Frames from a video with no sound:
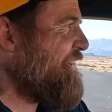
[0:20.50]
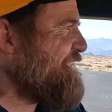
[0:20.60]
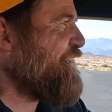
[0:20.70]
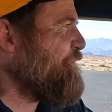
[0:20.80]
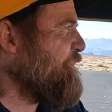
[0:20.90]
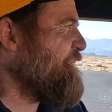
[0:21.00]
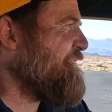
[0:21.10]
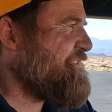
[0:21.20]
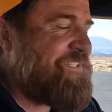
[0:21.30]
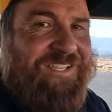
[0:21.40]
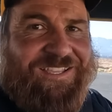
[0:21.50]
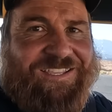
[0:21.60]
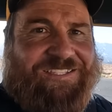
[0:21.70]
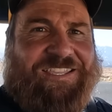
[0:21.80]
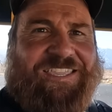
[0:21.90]
I a terrible person?
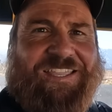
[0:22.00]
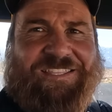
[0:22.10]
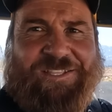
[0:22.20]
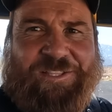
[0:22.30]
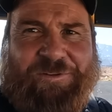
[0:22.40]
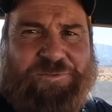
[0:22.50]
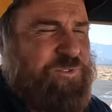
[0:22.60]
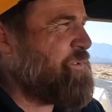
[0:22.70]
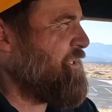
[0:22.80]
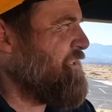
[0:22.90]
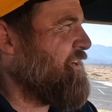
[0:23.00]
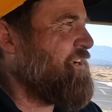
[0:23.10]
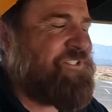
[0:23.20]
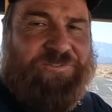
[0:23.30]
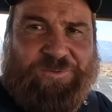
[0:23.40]
Because I can't tell the difference between a
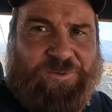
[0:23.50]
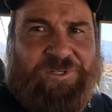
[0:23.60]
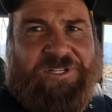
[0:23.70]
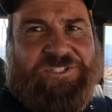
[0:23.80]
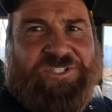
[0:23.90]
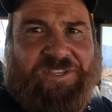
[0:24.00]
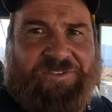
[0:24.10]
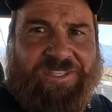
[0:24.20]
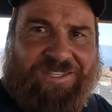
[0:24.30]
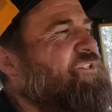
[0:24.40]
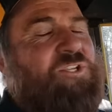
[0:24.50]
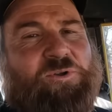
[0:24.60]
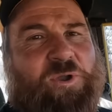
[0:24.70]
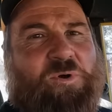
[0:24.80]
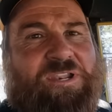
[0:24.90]
Dodge, a Ford, and a Chevy.
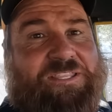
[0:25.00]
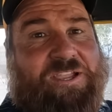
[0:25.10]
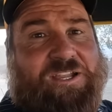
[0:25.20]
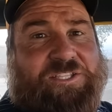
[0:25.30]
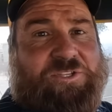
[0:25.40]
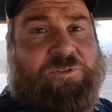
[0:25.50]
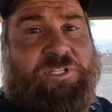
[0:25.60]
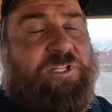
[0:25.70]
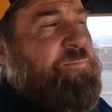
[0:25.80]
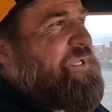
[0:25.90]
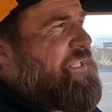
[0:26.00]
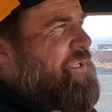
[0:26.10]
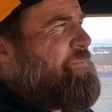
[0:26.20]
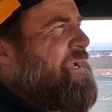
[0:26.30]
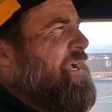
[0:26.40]
So I wanna talk to you a little bit
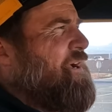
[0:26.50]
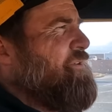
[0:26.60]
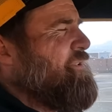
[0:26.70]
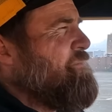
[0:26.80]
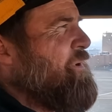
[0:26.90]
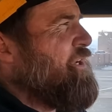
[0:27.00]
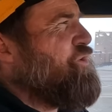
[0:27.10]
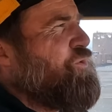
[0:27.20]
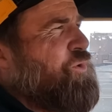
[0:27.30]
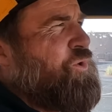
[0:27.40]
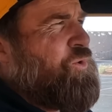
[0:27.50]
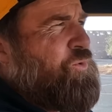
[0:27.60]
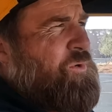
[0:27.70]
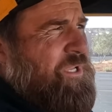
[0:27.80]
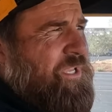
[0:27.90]
about my
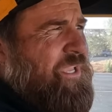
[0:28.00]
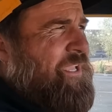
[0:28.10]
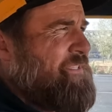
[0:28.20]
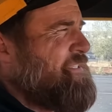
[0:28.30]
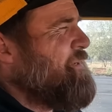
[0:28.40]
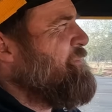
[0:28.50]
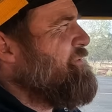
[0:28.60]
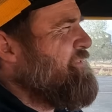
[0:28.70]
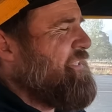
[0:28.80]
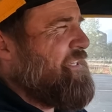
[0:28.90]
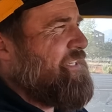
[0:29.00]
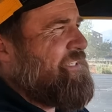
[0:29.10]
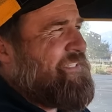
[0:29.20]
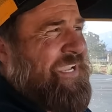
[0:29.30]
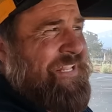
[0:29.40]
crew and some of the
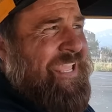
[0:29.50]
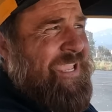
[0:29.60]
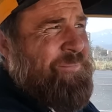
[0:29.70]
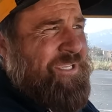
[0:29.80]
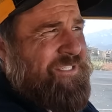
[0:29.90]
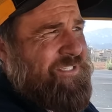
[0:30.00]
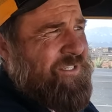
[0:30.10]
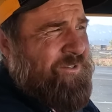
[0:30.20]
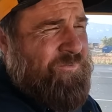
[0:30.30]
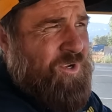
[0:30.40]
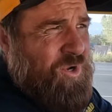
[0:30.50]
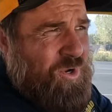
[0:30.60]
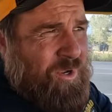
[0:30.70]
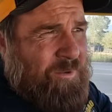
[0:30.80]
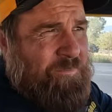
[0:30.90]
dynamics of
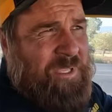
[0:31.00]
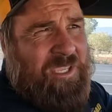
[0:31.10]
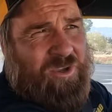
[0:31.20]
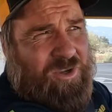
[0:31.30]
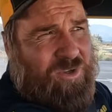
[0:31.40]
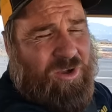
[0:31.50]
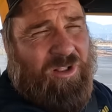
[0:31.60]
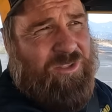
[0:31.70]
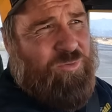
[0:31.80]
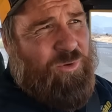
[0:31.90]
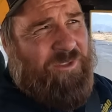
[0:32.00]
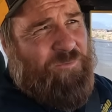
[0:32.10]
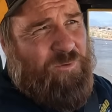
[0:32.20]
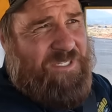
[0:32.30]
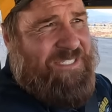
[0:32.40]
being on call
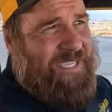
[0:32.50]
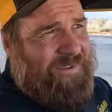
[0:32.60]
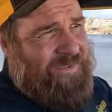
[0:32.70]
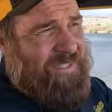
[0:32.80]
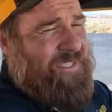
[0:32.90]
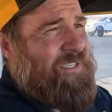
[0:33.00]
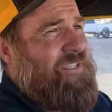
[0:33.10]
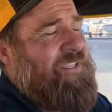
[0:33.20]
twenty-four seven.